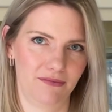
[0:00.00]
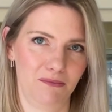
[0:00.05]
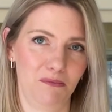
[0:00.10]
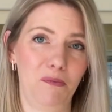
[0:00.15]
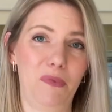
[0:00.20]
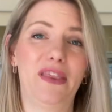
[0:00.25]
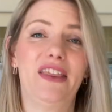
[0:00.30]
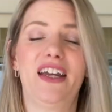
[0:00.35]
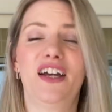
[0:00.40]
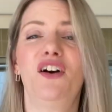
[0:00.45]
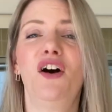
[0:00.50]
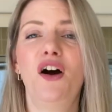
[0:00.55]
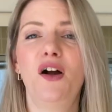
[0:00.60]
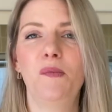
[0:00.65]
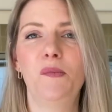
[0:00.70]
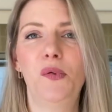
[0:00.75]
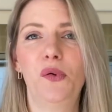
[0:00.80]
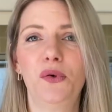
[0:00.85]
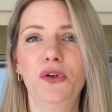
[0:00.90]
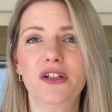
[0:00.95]
But they are
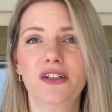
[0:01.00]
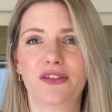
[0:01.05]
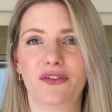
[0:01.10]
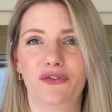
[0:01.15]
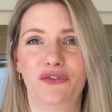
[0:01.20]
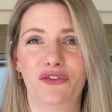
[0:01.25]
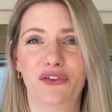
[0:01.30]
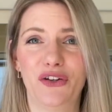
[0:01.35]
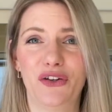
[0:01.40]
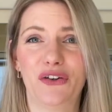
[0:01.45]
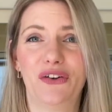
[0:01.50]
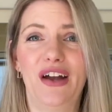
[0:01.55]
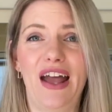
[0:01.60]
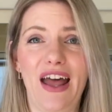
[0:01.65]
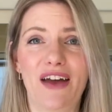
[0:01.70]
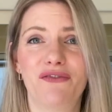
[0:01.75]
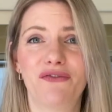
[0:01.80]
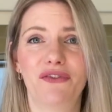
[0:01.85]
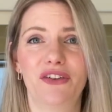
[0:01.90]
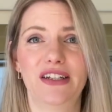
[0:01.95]
important for your
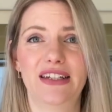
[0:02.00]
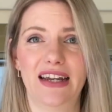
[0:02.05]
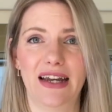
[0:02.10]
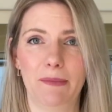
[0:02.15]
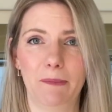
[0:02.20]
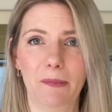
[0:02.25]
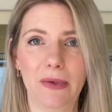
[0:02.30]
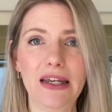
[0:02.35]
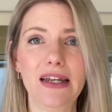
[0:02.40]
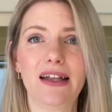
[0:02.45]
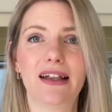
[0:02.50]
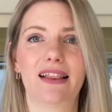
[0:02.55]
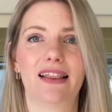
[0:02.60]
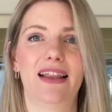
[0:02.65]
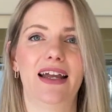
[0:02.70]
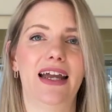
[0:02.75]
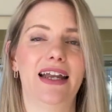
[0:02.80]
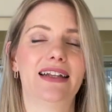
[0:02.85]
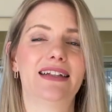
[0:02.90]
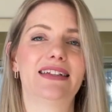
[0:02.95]
everyday meal,
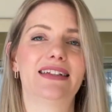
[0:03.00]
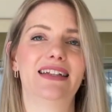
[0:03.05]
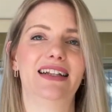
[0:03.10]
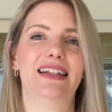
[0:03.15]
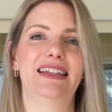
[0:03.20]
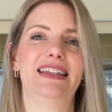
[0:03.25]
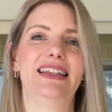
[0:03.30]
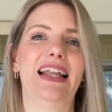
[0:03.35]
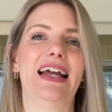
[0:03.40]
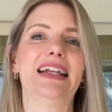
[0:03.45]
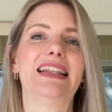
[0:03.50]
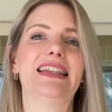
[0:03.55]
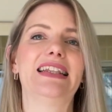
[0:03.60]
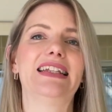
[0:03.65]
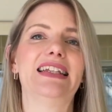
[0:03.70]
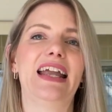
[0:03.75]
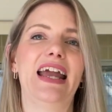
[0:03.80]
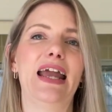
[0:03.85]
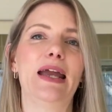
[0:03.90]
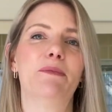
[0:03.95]
and like the
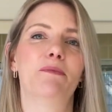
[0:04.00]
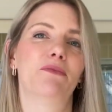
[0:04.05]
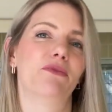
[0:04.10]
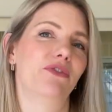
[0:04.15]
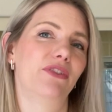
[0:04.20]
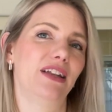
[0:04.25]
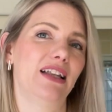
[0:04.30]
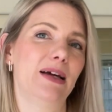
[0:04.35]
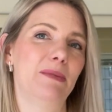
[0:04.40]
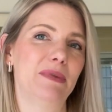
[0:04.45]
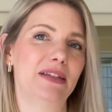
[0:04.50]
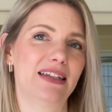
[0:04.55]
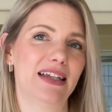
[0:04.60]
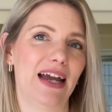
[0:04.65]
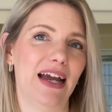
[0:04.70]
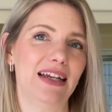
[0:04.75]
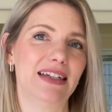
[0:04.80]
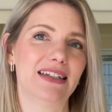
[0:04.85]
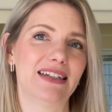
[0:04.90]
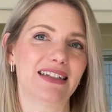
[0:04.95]
name fill-up
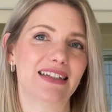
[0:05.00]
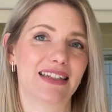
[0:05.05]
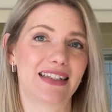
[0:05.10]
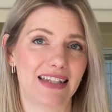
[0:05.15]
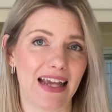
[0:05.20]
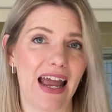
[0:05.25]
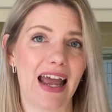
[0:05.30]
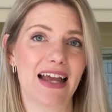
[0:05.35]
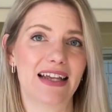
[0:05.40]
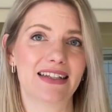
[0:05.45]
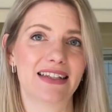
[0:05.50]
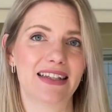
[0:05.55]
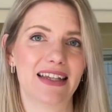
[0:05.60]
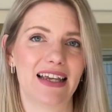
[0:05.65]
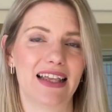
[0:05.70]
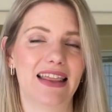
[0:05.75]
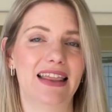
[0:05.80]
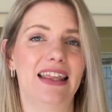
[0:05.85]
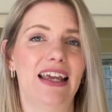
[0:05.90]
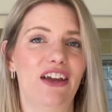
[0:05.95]
side says,
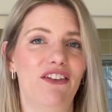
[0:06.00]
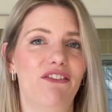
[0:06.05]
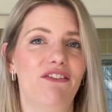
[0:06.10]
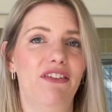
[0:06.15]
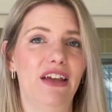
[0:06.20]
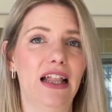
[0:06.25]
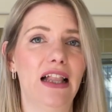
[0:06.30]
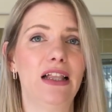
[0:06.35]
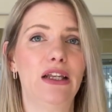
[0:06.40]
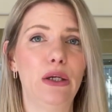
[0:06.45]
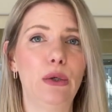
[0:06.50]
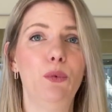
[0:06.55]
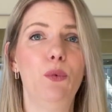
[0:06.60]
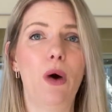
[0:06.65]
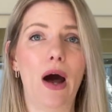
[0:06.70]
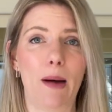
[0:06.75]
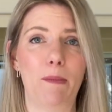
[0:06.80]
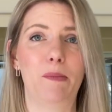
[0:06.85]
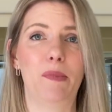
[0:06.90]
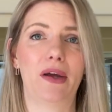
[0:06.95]
they fill you
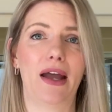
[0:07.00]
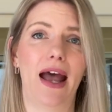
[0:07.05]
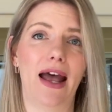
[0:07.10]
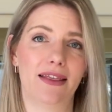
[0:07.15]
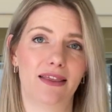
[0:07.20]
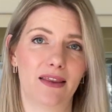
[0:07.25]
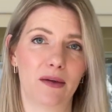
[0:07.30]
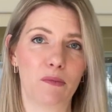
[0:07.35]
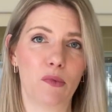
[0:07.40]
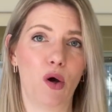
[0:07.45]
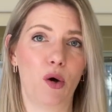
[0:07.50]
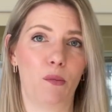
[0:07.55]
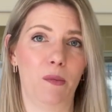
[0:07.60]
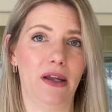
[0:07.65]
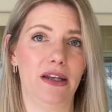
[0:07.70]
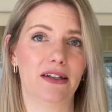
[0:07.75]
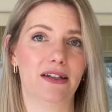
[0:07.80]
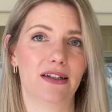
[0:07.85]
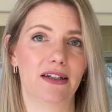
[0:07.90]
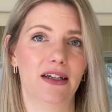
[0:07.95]
up at the
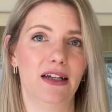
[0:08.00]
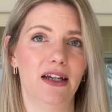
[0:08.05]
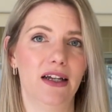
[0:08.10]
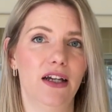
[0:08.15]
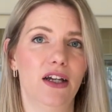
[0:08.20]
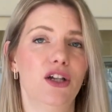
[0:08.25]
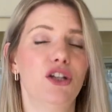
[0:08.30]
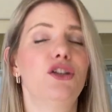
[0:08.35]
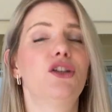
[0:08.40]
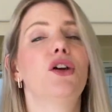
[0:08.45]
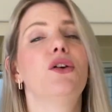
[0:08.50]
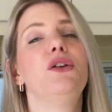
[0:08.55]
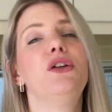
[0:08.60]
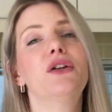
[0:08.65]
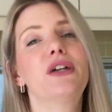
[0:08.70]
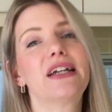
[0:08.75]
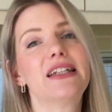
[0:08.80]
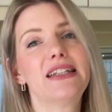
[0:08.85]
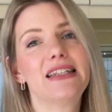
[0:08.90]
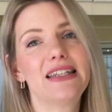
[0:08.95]
moment. So you
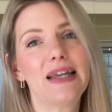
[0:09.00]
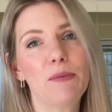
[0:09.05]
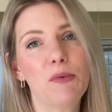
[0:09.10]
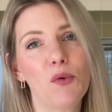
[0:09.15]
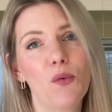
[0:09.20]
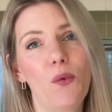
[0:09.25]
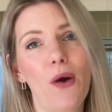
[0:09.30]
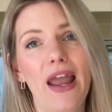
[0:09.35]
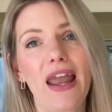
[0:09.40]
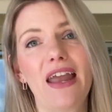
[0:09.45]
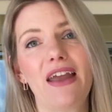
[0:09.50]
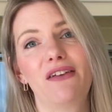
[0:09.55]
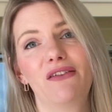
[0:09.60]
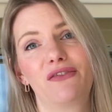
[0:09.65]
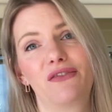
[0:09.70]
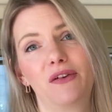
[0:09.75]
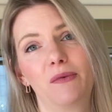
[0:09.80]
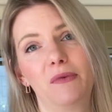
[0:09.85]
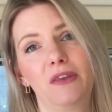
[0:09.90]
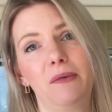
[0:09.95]
can step away
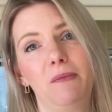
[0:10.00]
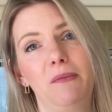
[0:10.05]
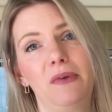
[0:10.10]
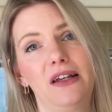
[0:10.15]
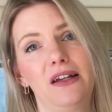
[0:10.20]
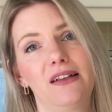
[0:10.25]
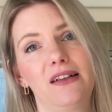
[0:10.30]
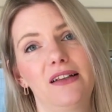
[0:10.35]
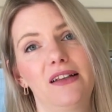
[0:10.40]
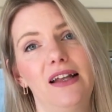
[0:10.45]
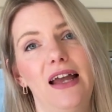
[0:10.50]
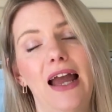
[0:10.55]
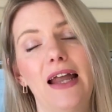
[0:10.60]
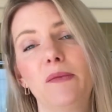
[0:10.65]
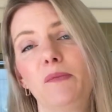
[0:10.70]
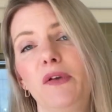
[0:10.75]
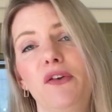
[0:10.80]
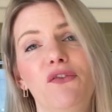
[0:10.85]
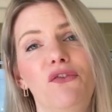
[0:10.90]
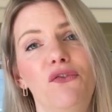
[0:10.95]
from the meal
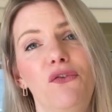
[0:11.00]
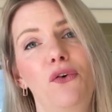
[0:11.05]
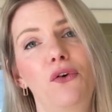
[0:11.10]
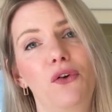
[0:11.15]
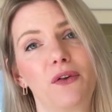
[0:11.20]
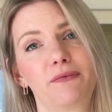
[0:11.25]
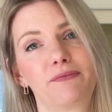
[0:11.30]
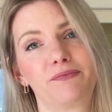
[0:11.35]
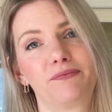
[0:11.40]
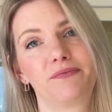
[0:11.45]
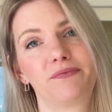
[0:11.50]
and be full.